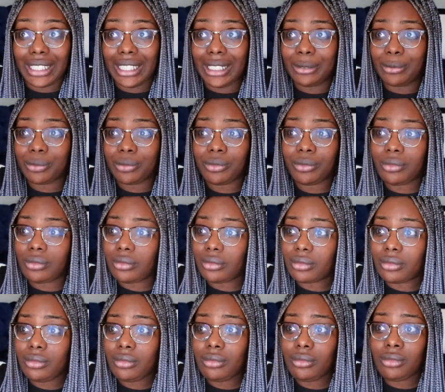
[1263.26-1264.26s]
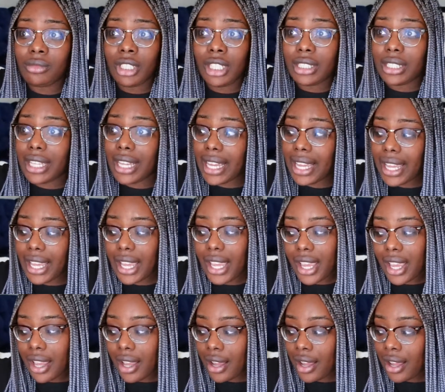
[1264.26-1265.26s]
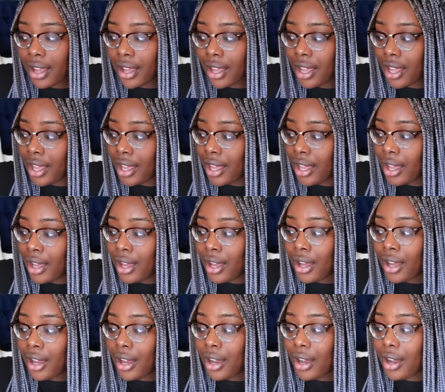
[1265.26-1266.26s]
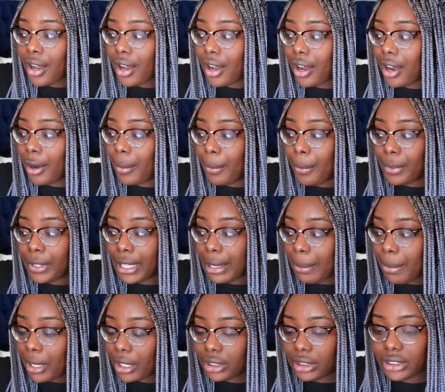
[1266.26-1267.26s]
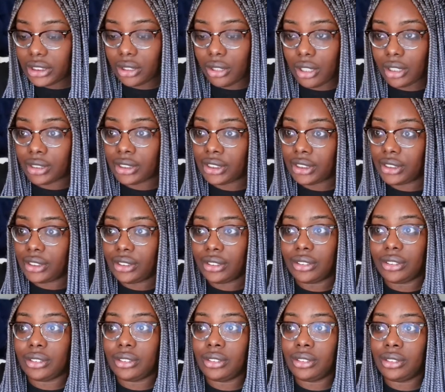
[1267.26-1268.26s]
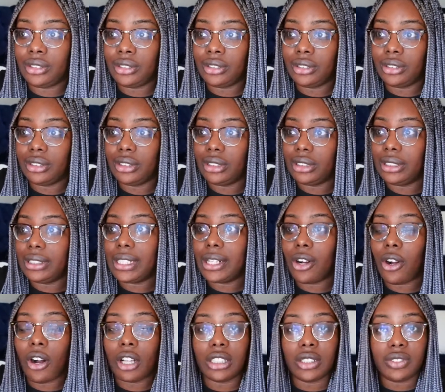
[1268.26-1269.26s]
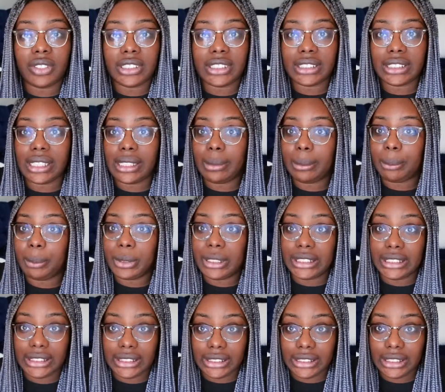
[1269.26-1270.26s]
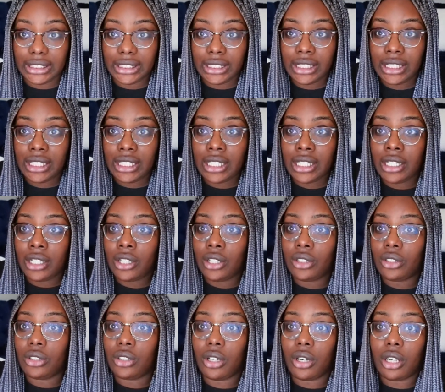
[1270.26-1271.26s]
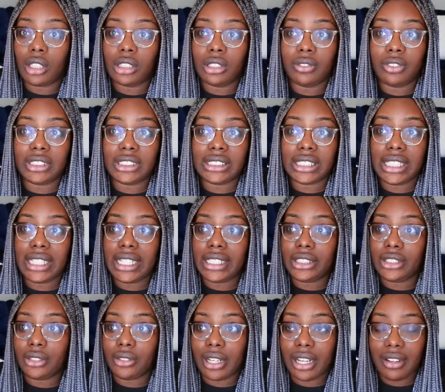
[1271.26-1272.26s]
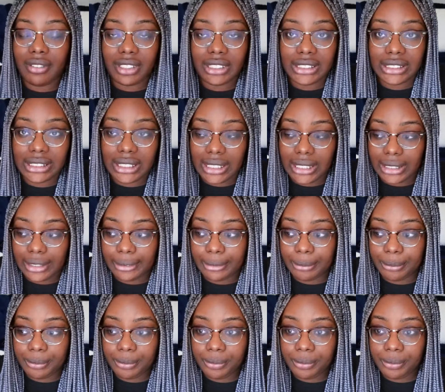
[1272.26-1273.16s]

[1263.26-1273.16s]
like they are, they barely talk to you. They're all of a sudden busy. They're all of a sudden don't have any time.